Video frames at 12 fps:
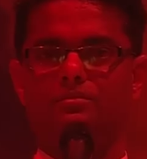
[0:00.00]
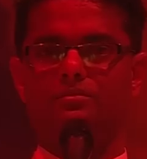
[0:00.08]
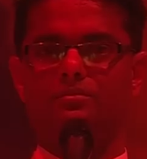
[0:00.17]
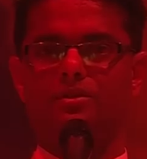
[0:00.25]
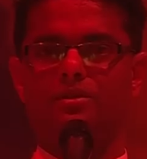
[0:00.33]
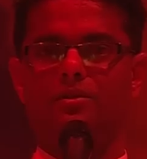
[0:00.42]

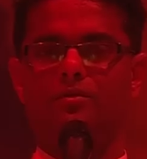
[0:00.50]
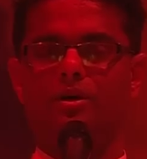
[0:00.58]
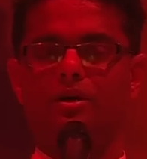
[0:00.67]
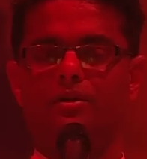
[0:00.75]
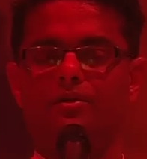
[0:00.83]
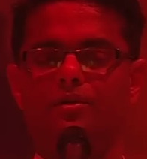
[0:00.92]
the
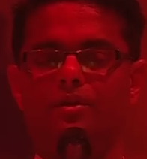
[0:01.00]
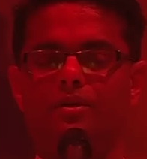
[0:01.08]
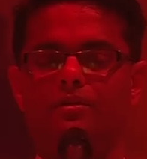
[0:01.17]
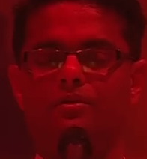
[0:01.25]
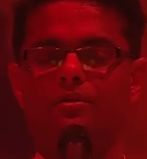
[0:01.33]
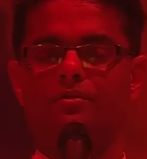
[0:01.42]
divine
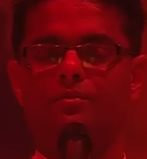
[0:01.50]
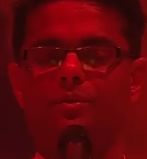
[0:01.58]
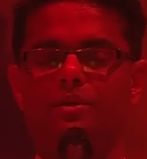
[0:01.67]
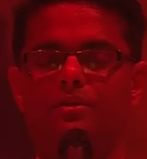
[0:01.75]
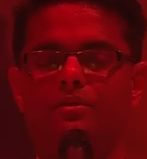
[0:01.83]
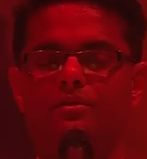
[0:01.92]
rays of
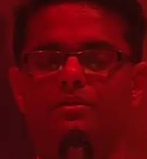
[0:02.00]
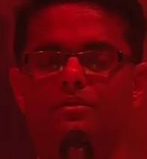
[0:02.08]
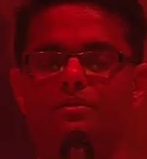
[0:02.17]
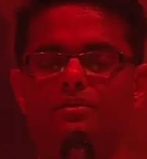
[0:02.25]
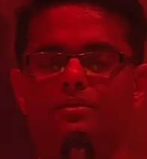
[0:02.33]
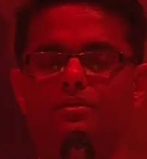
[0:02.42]

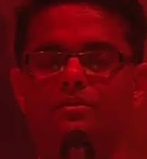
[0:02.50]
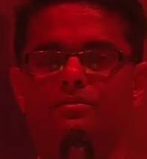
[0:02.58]
peace.